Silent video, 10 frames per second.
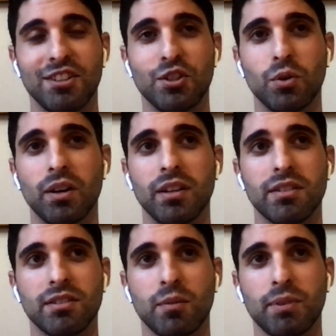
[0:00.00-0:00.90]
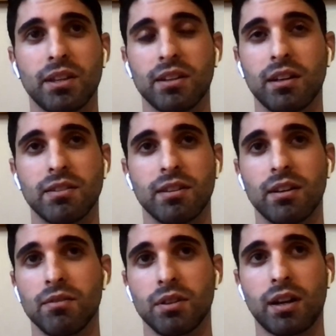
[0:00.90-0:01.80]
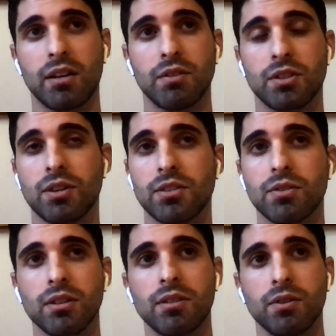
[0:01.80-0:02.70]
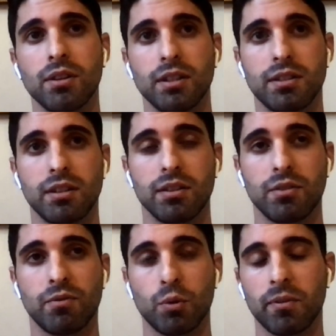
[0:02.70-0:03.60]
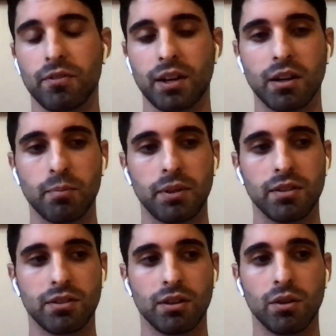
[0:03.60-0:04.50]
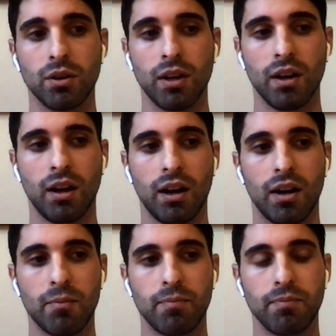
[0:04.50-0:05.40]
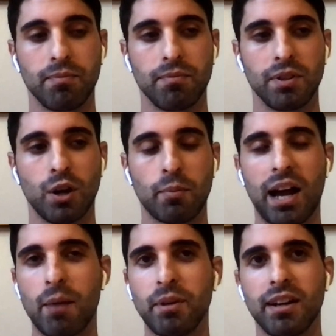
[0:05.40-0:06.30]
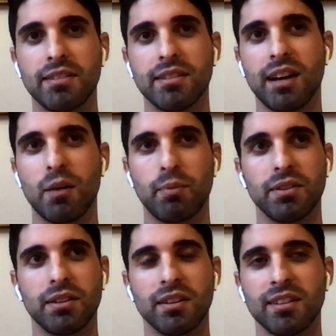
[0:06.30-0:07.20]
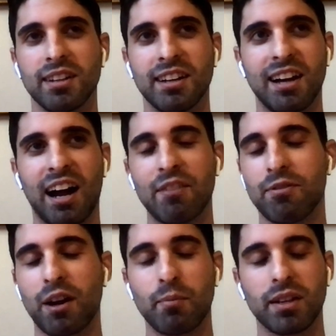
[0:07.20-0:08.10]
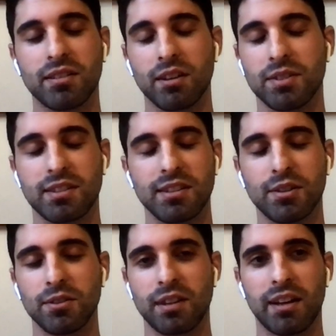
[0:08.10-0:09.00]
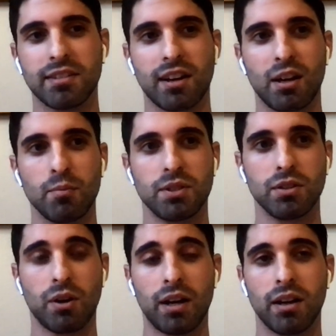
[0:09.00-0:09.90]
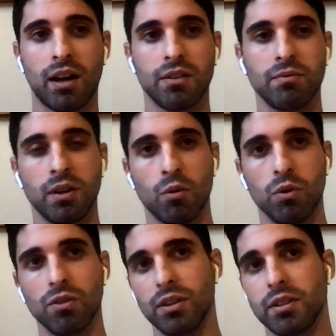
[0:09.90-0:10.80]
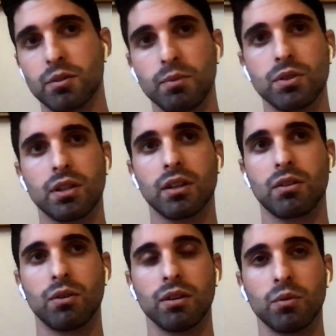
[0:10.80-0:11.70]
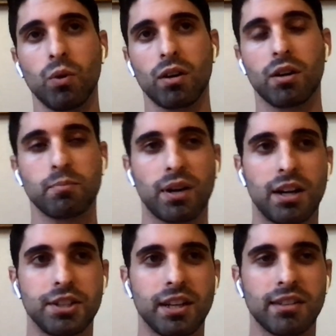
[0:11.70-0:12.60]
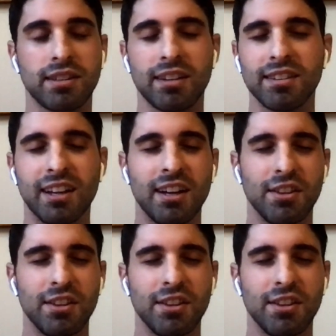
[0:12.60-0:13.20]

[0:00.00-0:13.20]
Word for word: enjoy something. It's a kind of a stress reliever. It's a form of therapy. So um, you know, I'm happy I did that, but there, I find myself still at times, you know, I, I will release music or work on projects, and